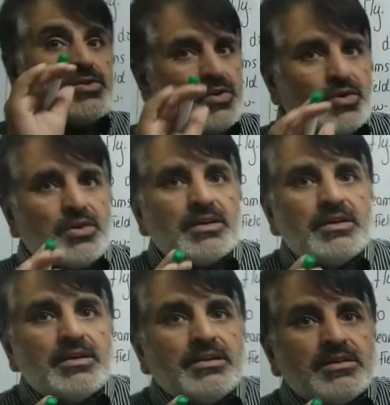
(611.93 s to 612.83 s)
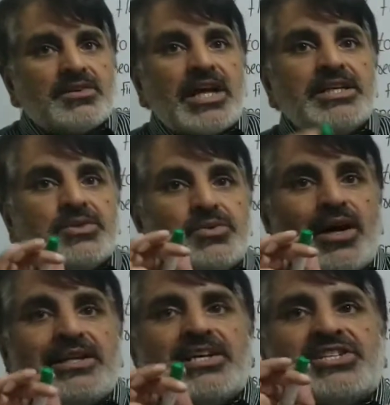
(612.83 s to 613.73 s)
so try
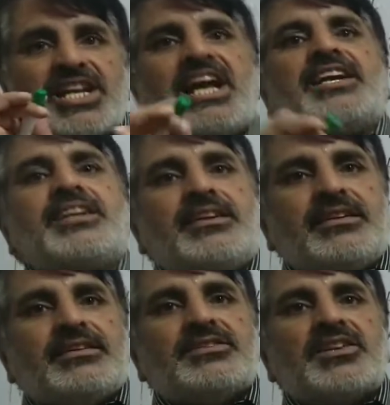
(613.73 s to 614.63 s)
to understand,